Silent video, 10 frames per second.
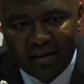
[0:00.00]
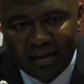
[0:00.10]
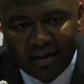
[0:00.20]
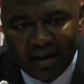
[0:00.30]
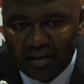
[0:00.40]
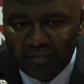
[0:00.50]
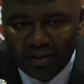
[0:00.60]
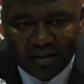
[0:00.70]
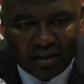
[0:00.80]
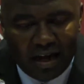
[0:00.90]
And I
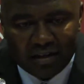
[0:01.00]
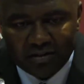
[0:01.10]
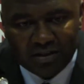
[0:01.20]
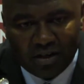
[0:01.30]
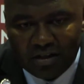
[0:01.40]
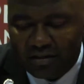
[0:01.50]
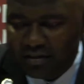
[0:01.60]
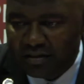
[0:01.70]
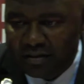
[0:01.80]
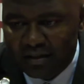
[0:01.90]
commend the College of
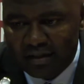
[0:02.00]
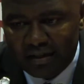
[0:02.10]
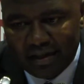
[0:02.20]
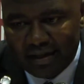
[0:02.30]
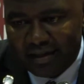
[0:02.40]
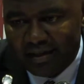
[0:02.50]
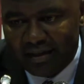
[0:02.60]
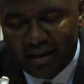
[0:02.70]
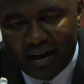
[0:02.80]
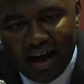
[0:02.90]
Charleston and
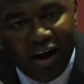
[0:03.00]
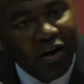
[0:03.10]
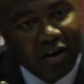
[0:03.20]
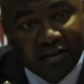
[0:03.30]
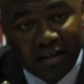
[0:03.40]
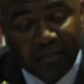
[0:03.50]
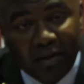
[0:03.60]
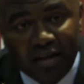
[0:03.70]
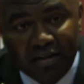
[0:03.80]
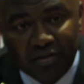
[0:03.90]
how hard they
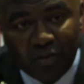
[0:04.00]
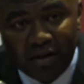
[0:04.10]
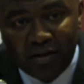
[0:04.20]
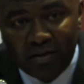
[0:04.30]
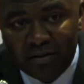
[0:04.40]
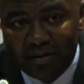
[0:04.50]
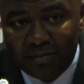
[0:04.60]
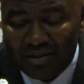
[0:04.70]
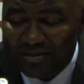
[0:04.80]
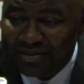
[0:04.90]
play as well.
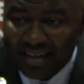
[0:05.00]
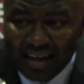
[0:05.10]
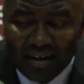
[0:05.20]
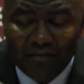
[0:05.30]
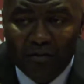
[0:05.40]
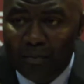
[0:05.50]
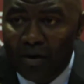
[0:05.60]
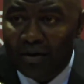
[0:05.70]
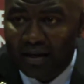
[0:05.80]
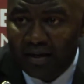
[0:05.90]
But it was a heck of a
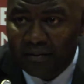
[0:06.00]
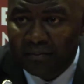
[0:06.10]
ball game.